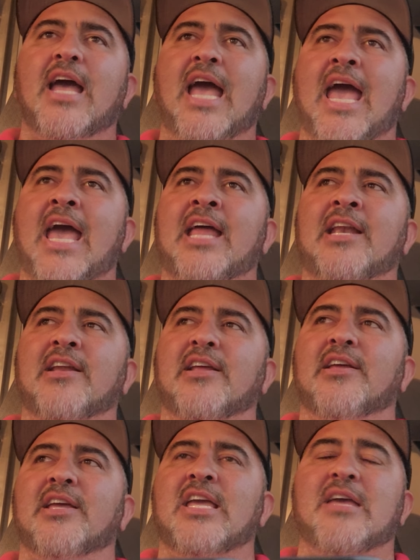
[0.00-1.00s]

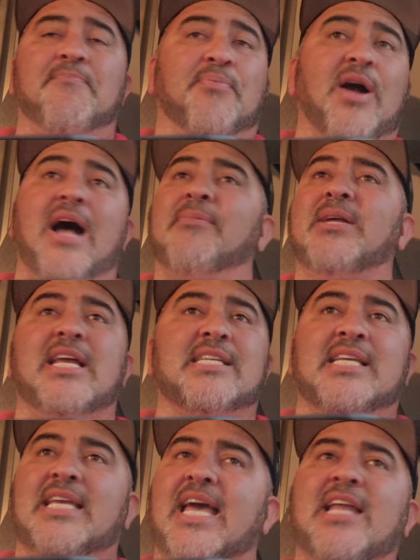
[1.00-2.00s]
And he probably
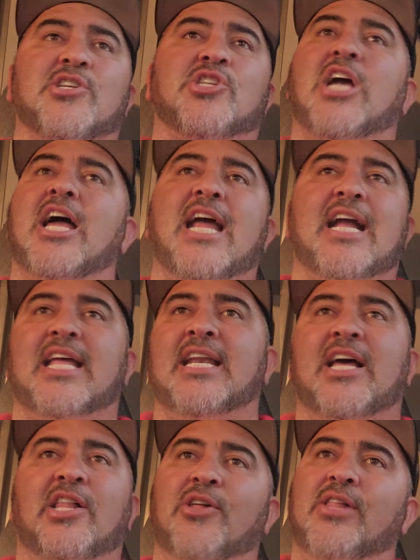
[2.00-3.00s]
doesn't get a shot at
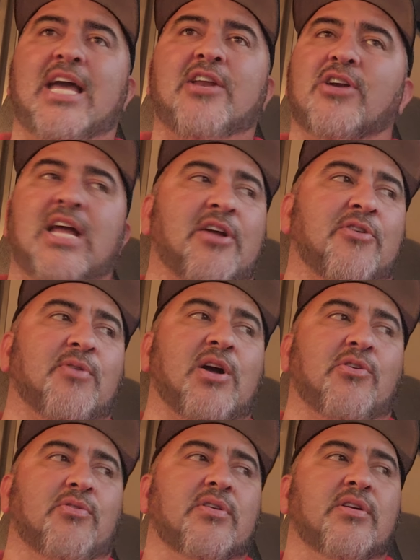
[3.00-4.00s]
Canelo later down the
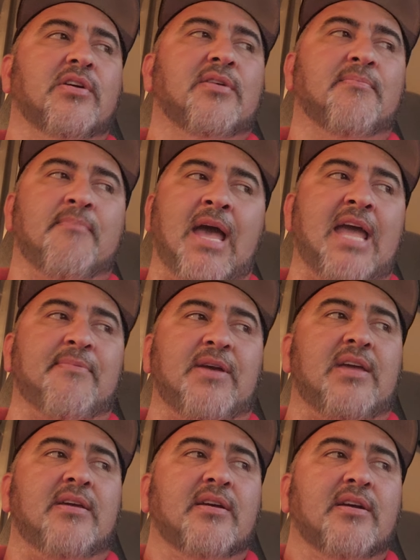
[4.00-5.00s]
road.
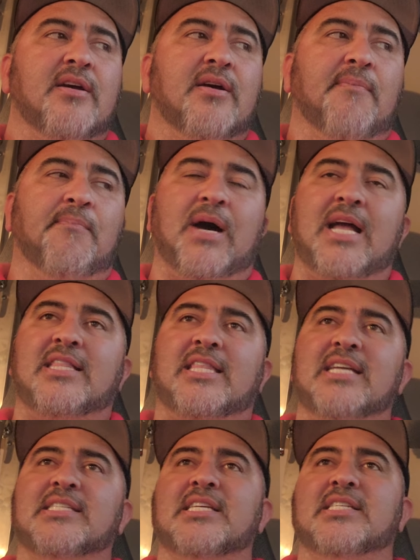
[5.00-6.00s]
Maybe. But
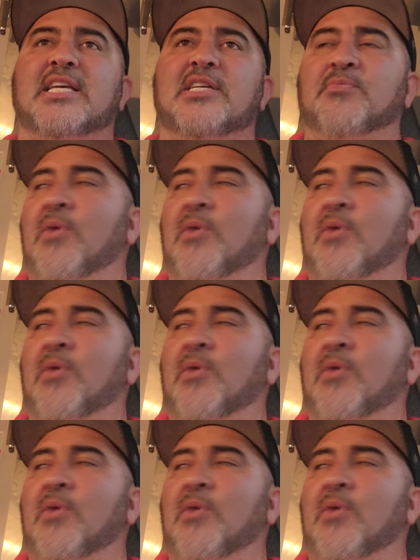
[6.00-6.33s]
this is his